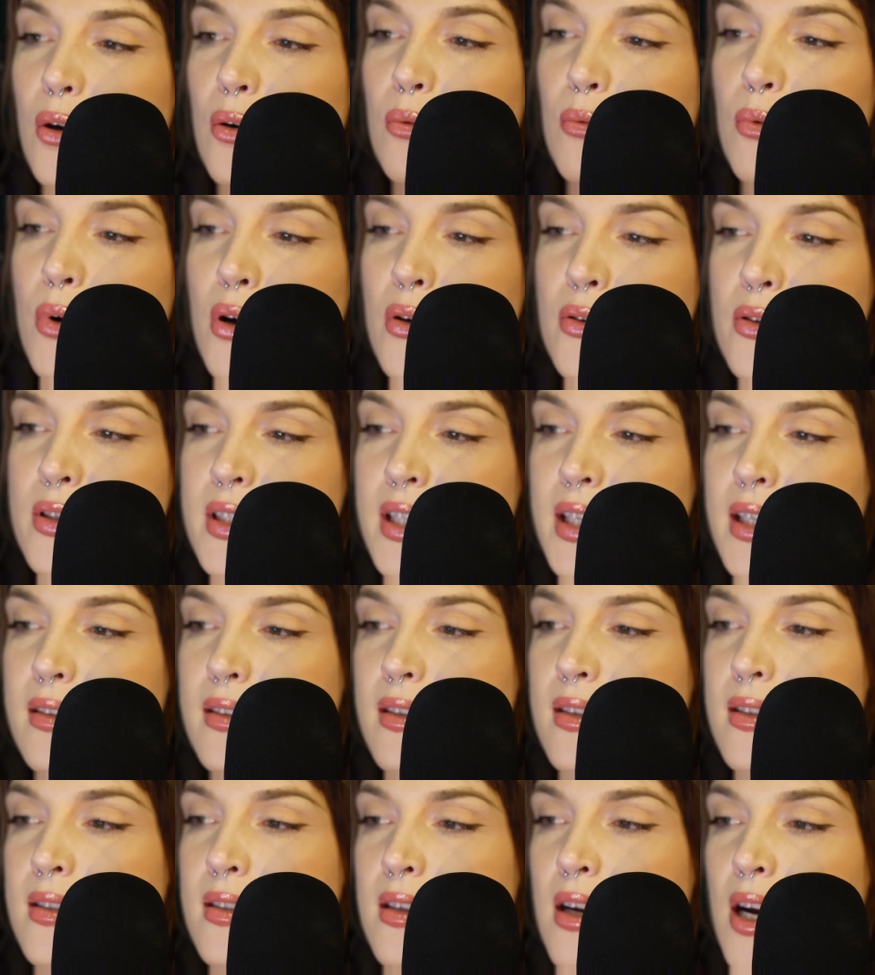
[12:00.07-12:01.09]
Wolsey
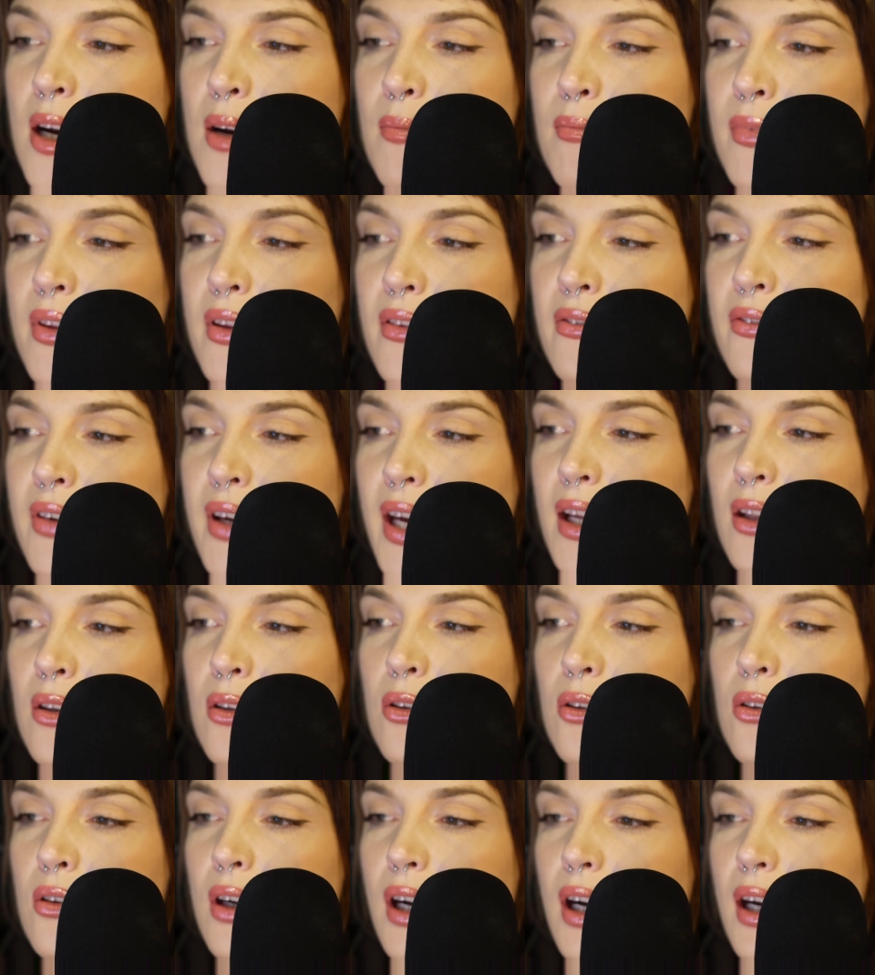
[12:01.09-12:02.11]
disarmed the
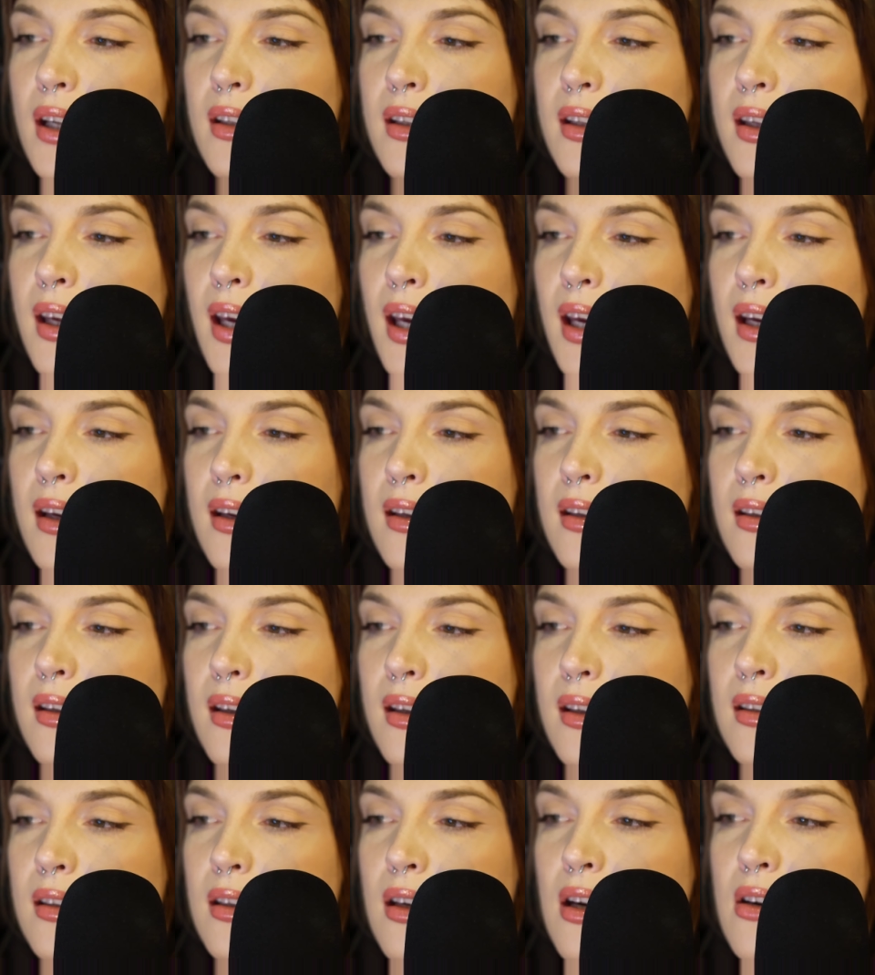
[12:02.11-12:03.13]
fellow and kicked
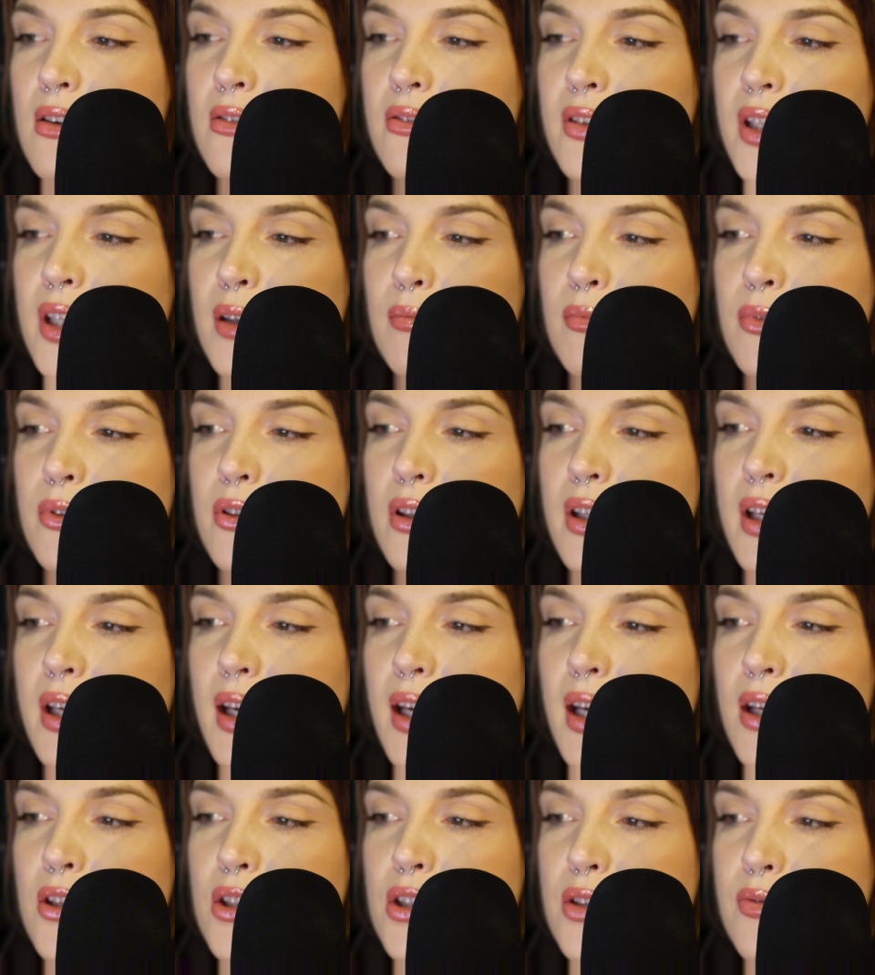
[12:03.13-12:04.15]
and cuffed him to the
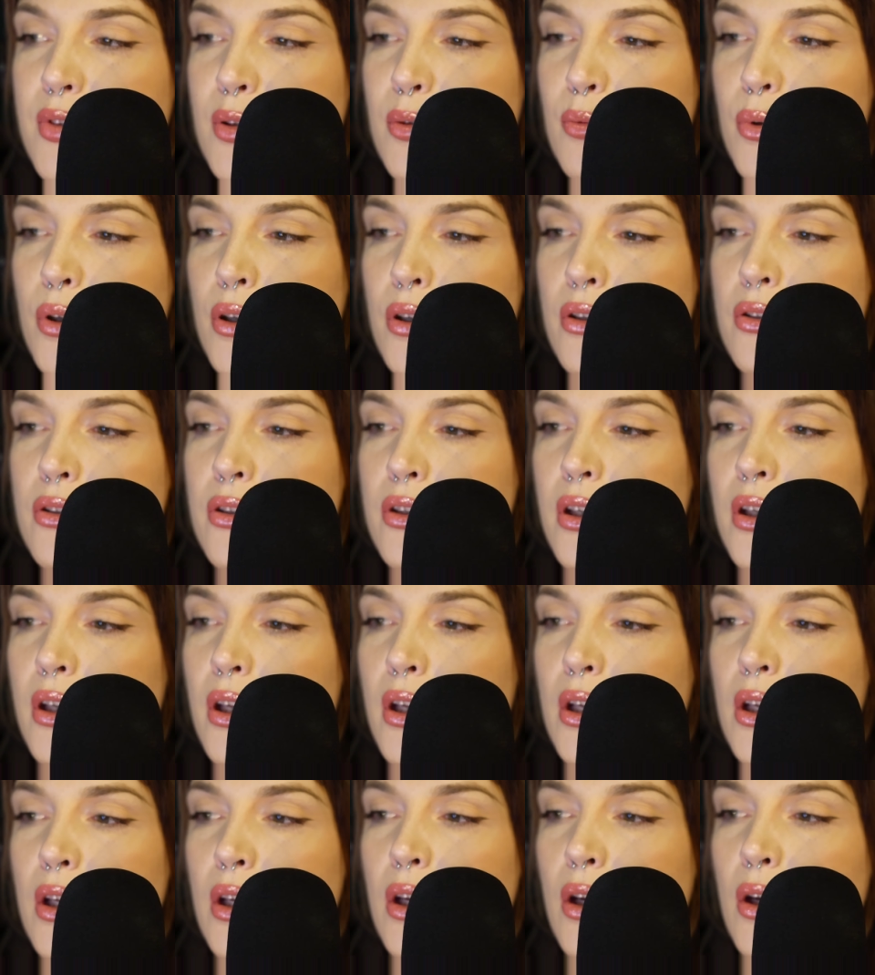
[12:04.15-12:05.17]
edge of the wood,
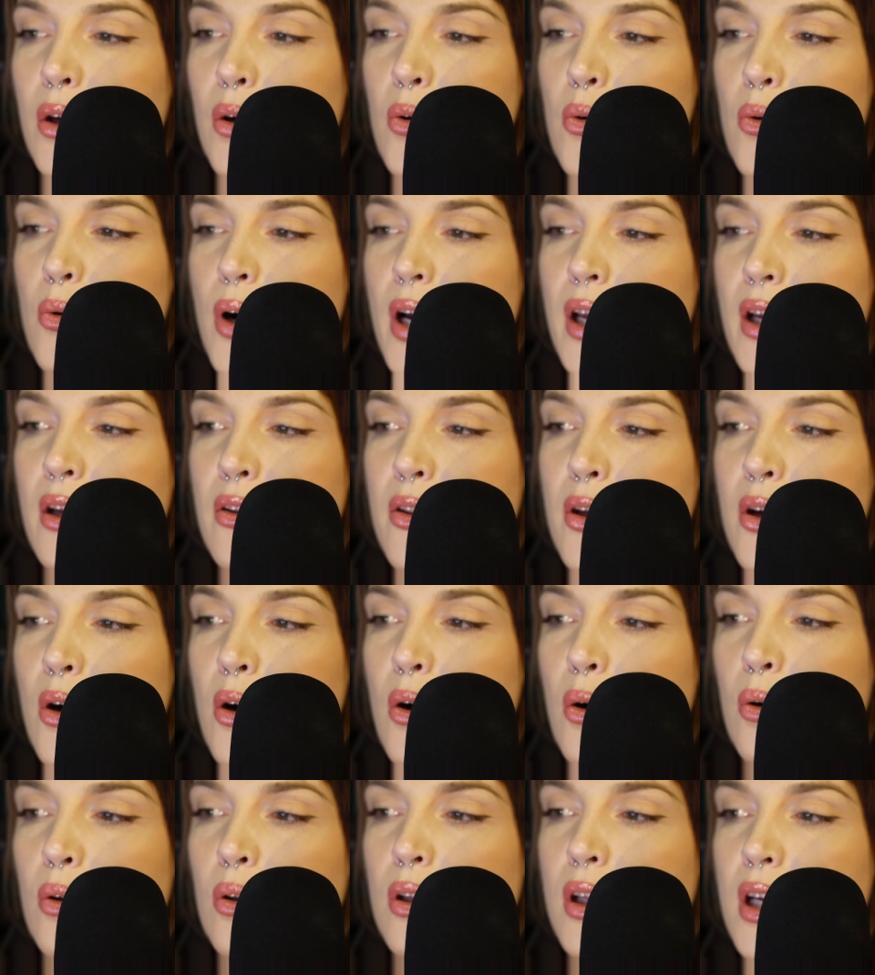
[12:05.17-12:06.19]
while the
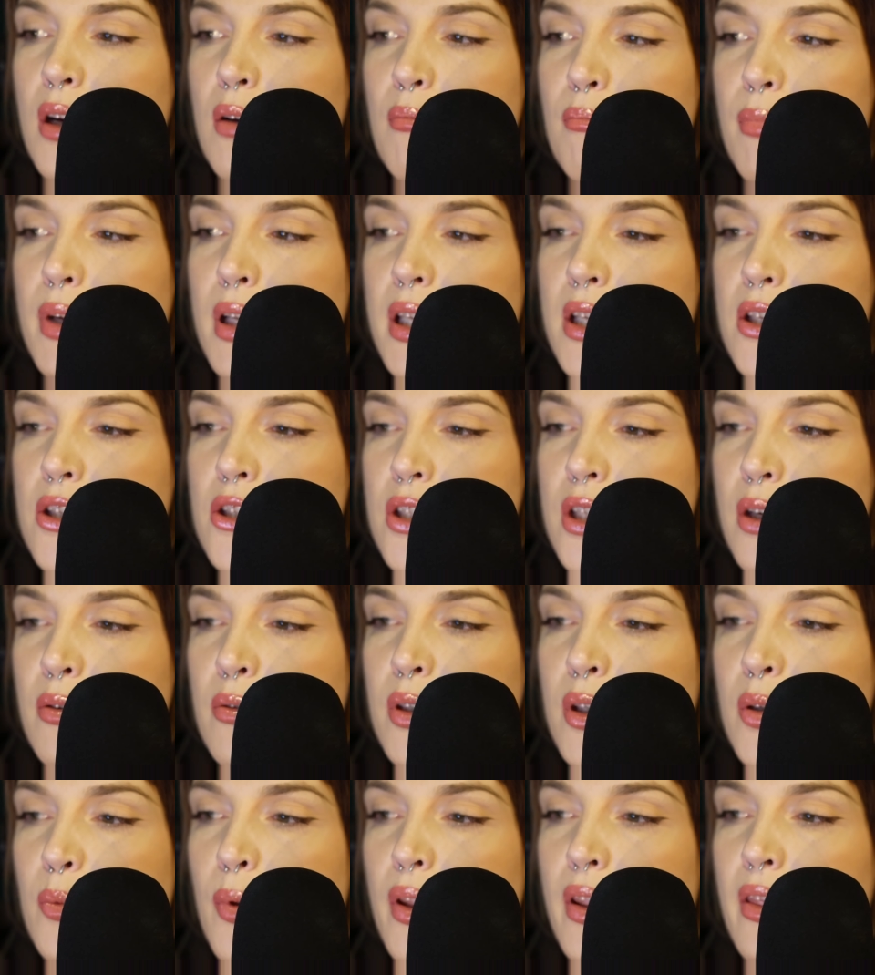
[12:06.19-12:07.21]
whole company
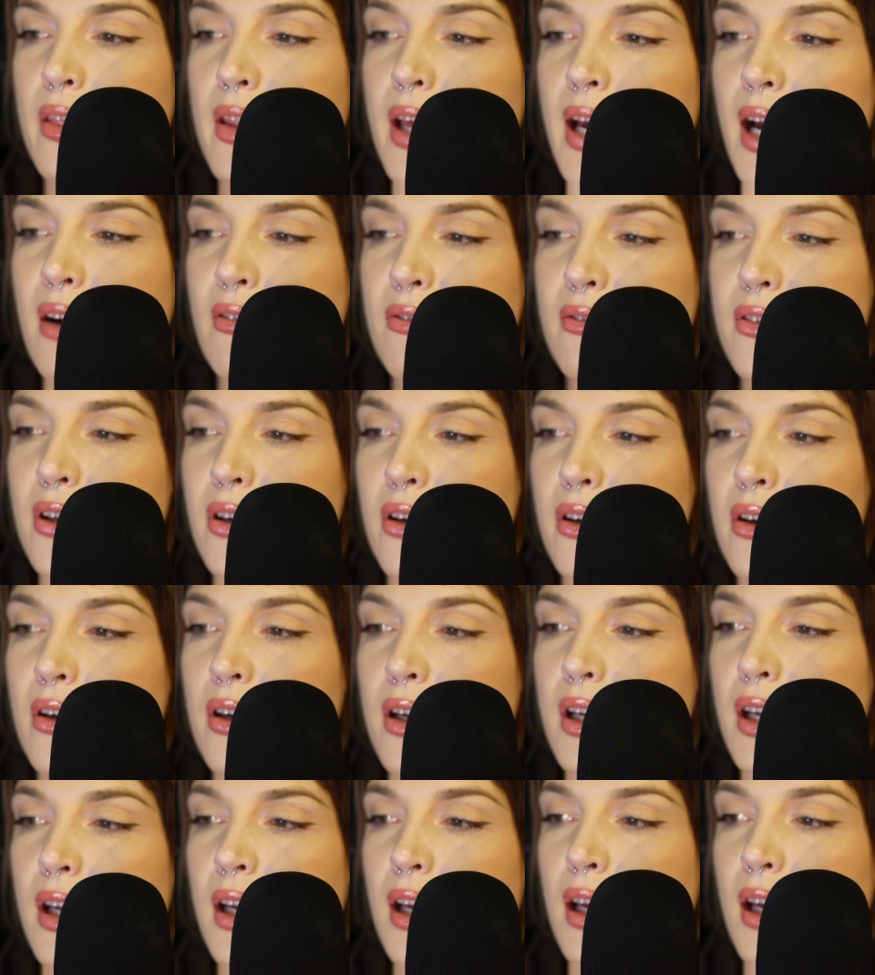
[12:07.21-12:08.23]
shouted with laughter
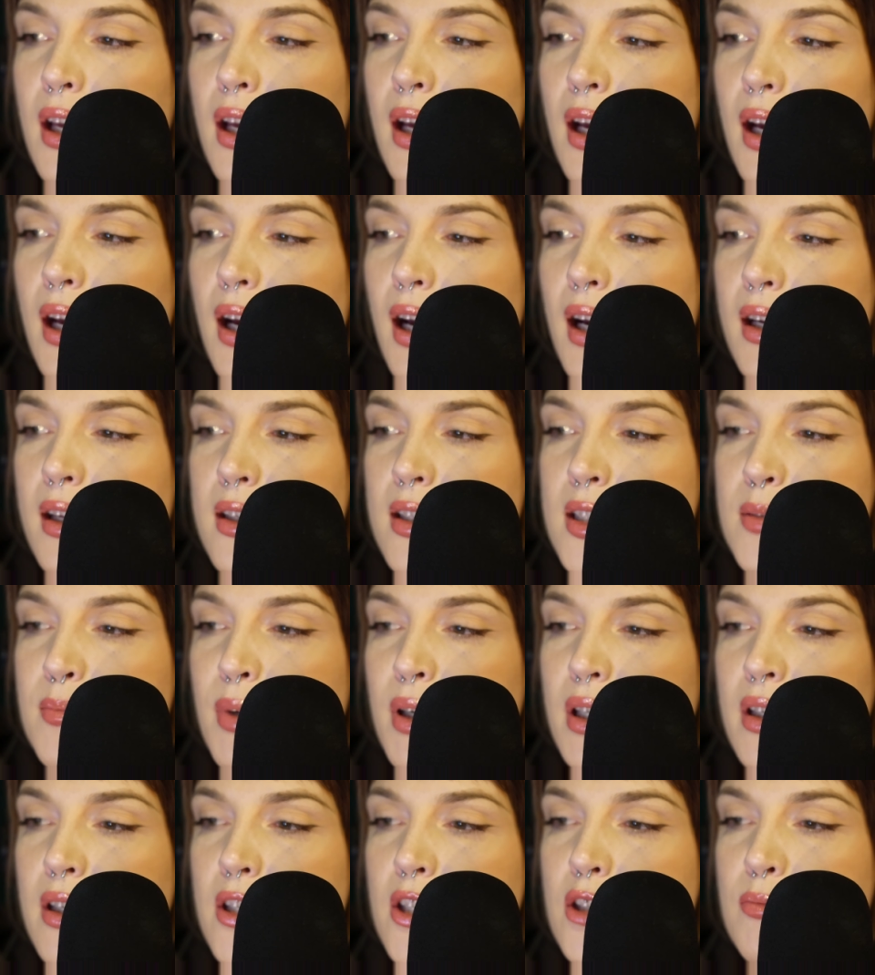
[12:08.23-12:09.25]
at his
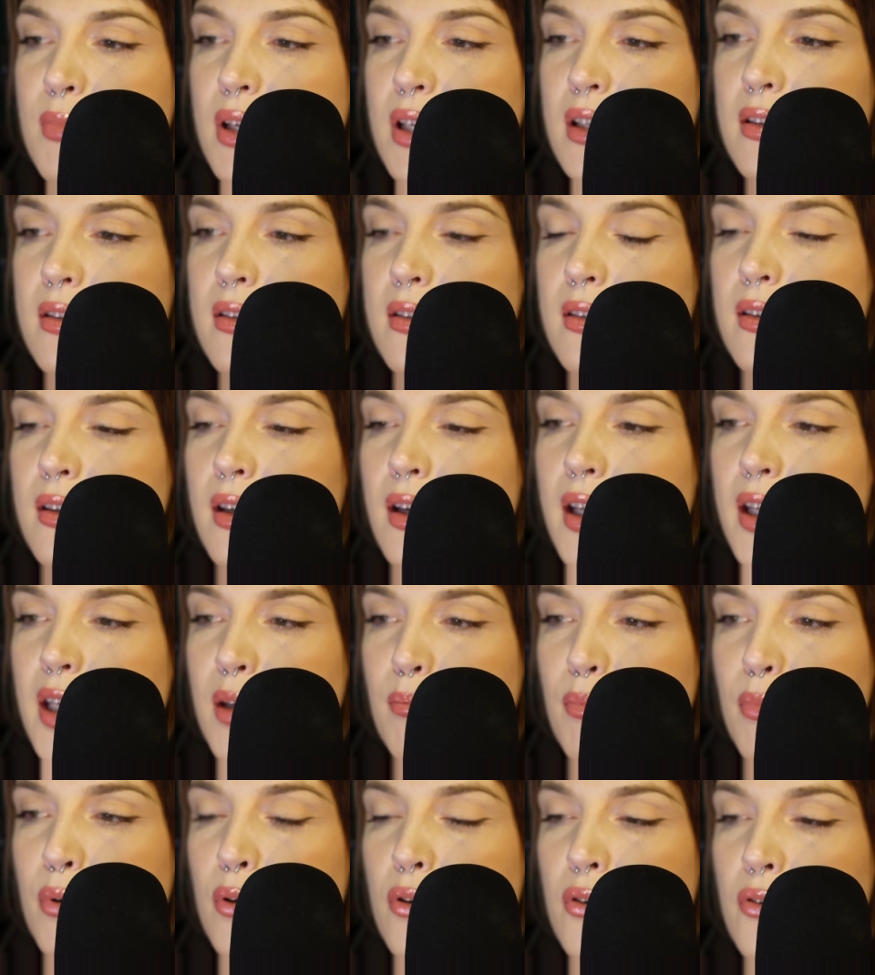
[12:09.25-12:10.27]
punishment and
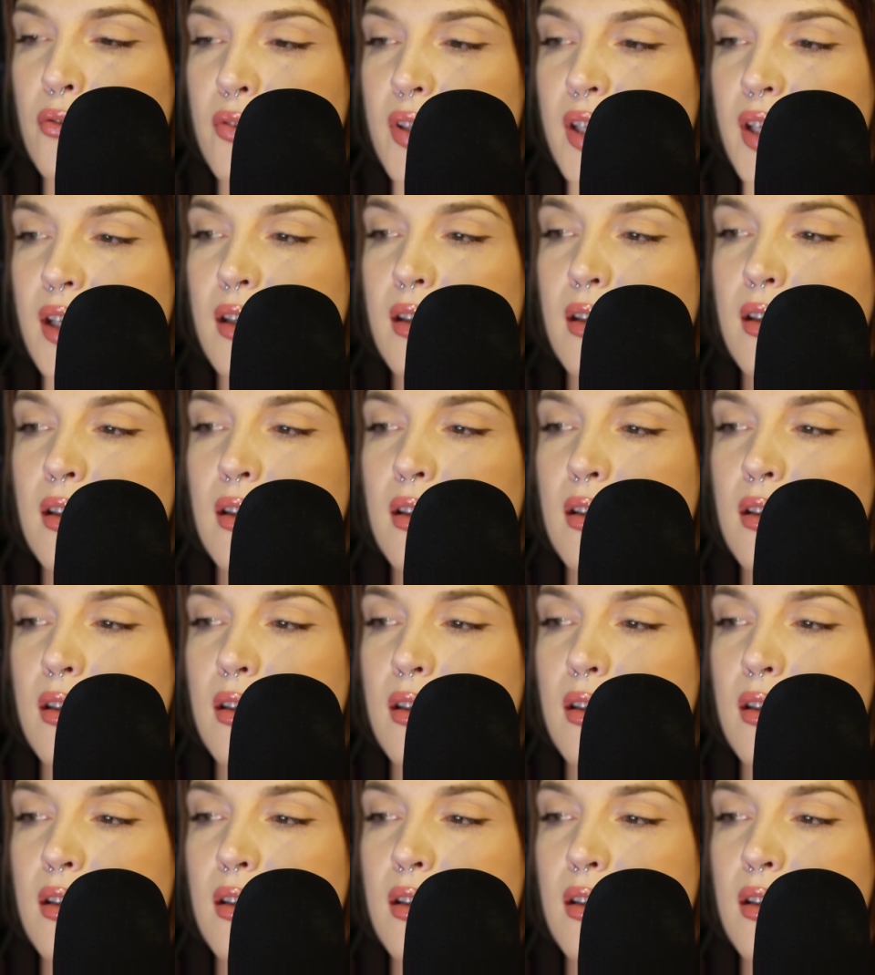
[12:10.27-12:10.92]
approved it.